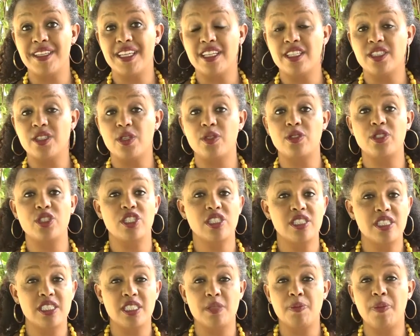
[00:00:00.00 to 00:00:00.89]
So
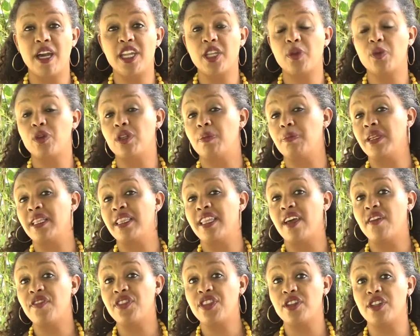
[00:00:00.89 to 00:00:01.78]
Jesus' body wouldn't be
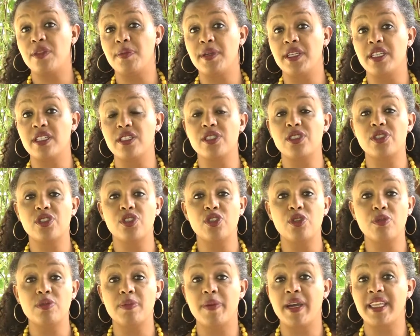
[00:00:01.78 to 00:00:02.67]
left there to be
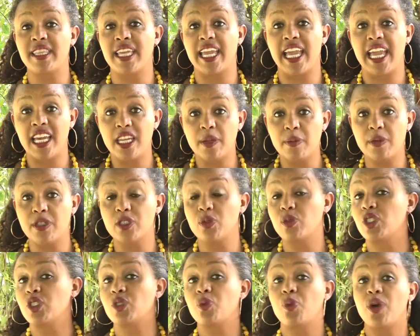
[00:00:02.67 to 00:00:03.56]
consumed by the animals,
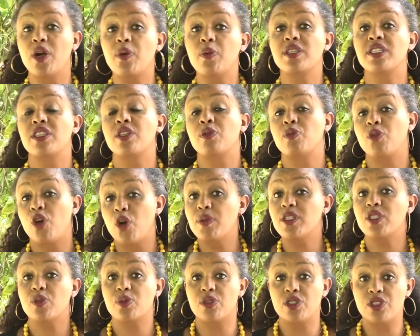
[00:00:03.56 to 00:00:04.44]
which is what the
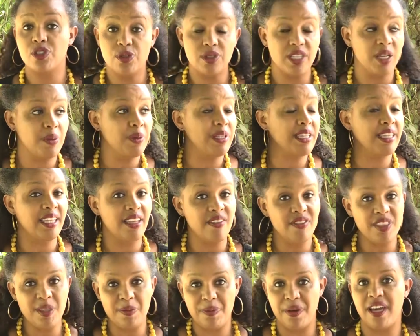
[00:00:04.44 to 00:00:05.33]
Romans would do. They would
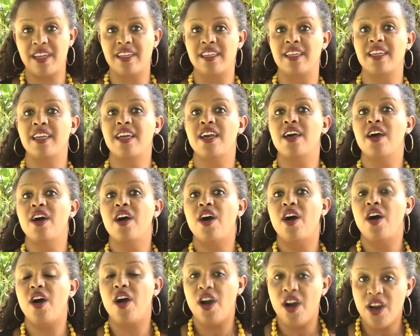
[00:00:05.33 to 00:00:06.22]
leave the body
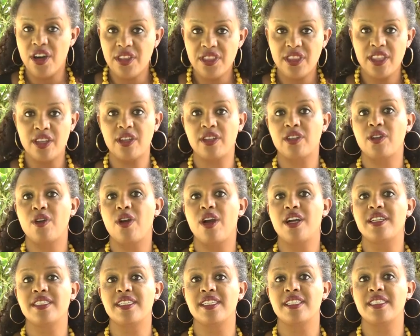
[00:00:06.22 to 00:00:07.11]
on the
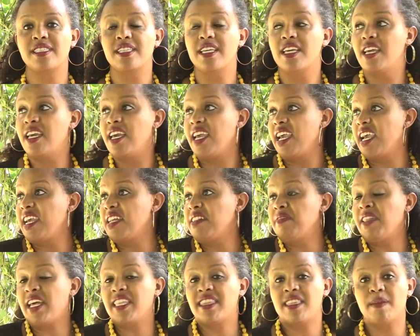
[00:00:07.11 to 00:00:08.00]
crosses
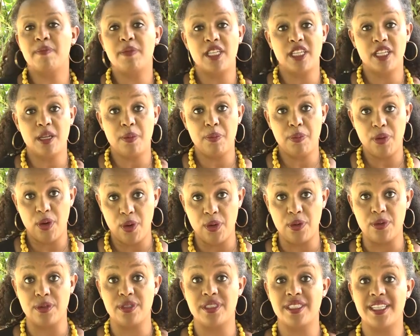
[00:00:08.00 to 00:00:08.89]
and let them
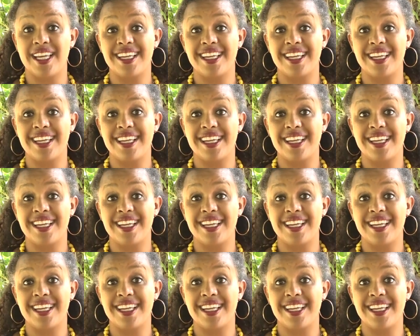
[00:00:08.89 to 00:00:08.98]
decompose.